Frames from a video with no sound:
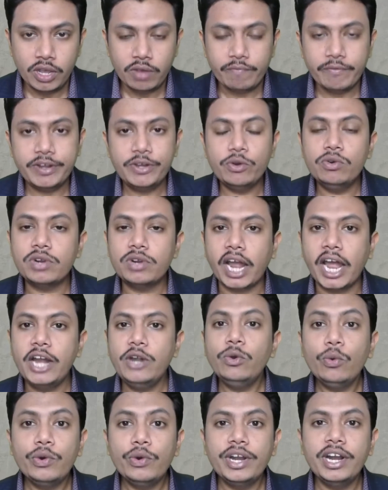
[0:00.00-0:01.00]
When you try
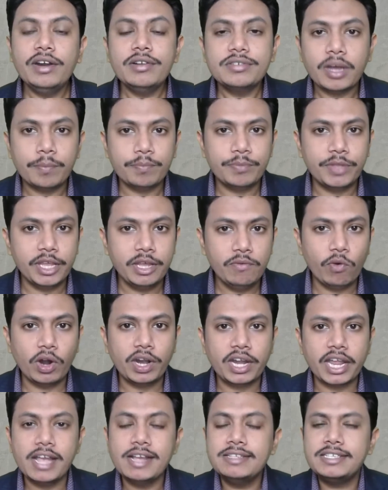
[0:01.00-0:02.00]
to read something,
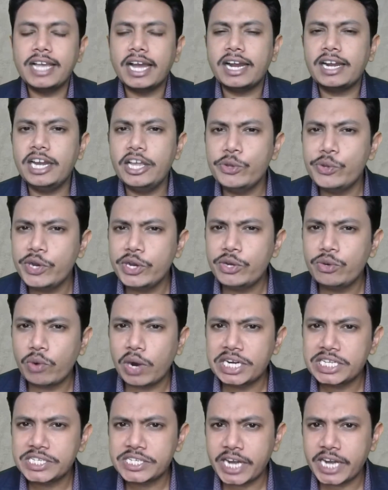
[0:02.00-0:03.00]
what exactly you need to
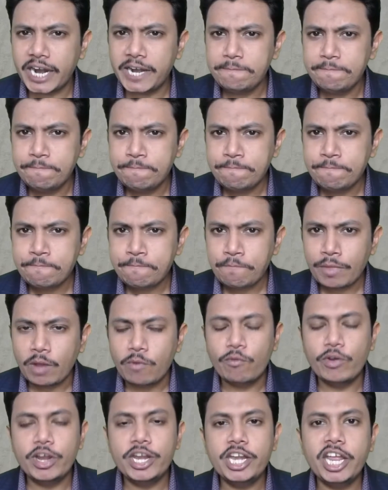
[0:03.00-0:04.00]
understand?
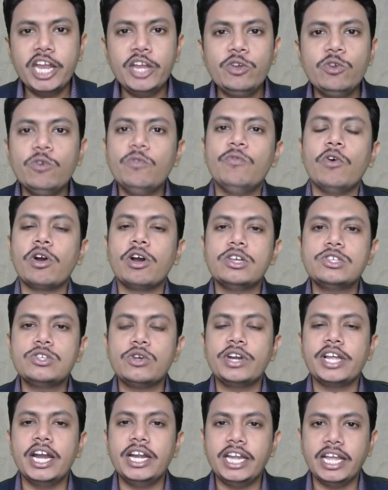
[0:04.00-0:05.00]
We need to focus
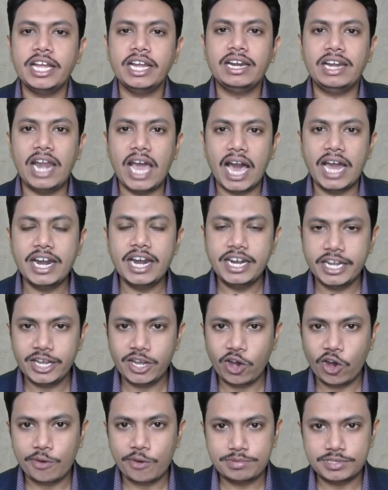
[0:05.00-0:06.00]
on getting
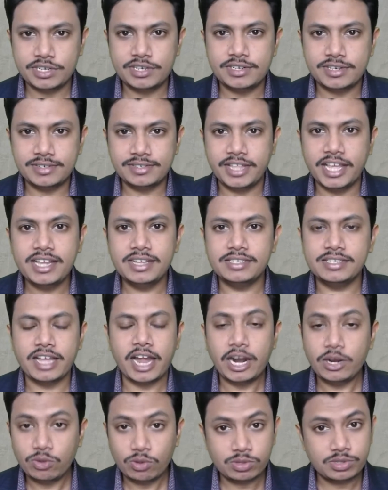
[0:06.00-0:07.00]
clarity of certain things.
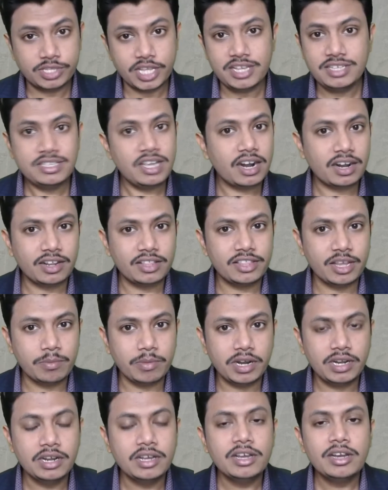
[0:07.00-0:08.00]
And those things are nothing
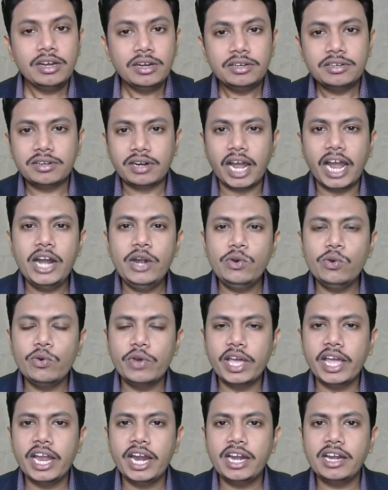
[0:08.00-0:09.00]
but try to
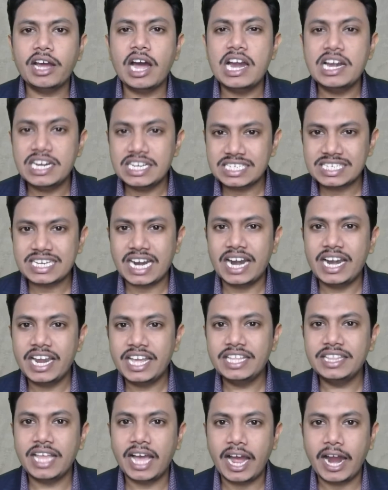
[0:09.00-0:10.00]
get
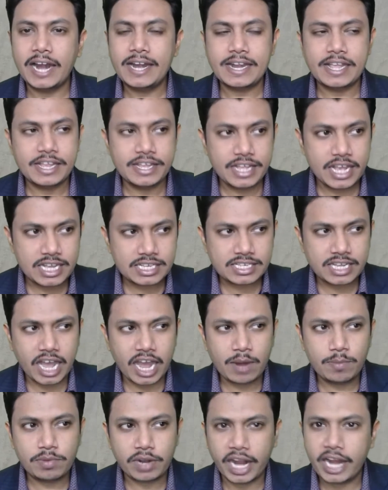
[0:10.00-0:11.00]
understanding that yes,
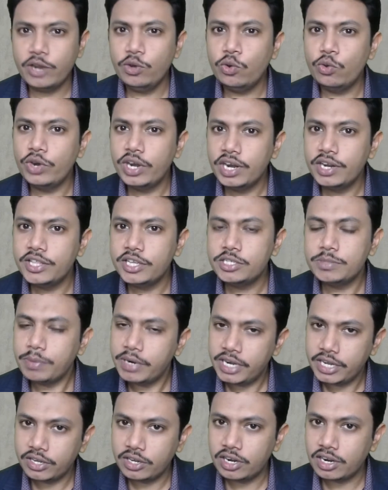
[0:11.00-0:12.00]
I am trying to read this
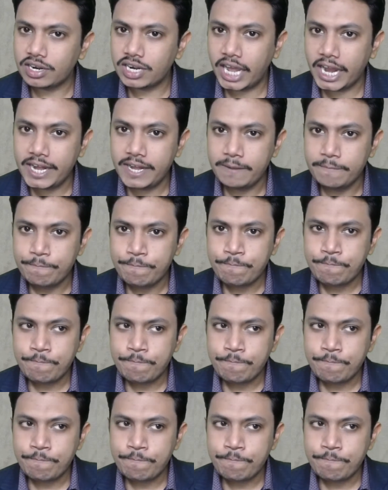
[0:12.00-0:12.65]
particular line